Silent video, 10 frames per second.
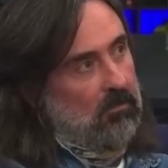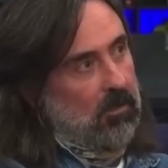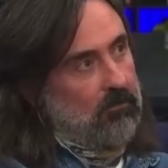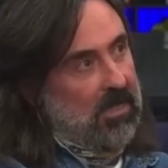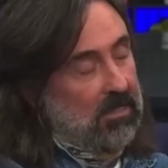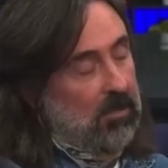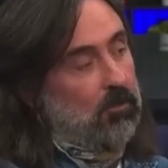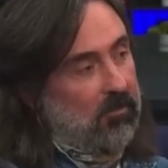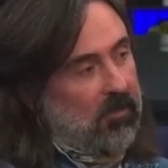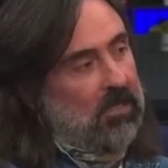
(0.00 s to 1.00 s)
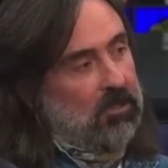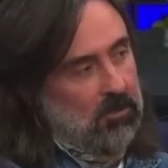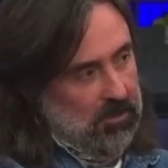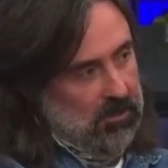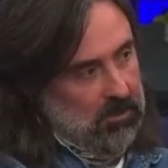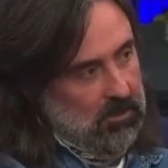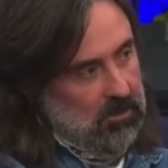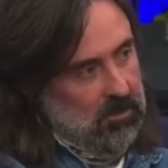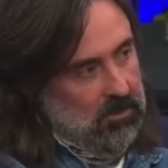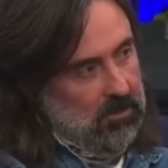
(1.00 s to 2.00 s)
medical professionals
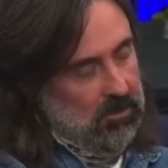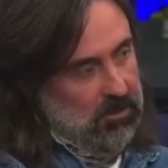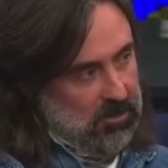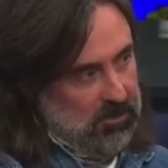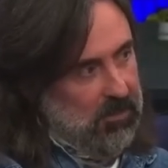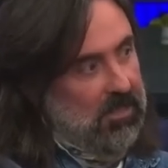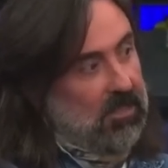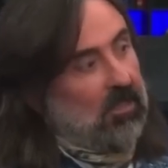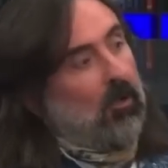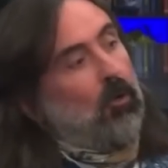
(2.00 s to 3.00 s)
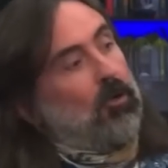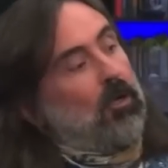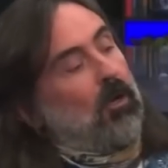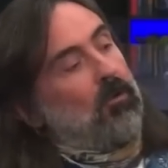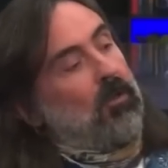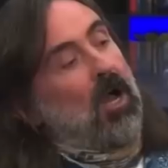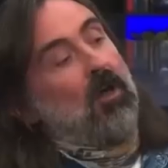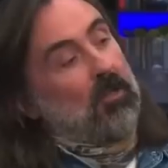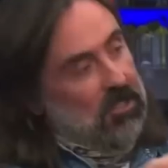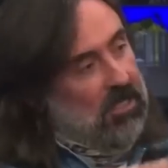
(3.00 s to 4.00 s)
to speak on the
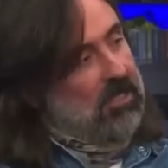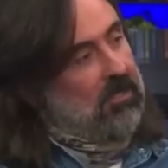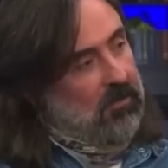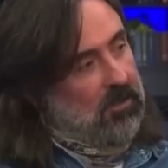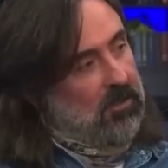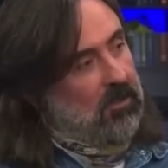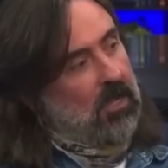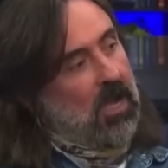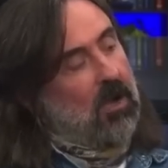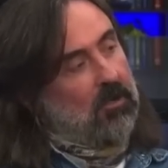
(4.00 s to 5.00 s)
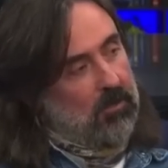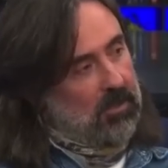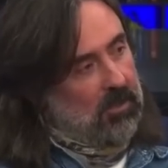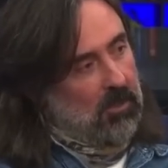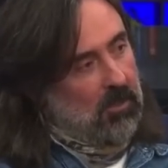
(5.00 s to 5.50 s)
other side of the argument,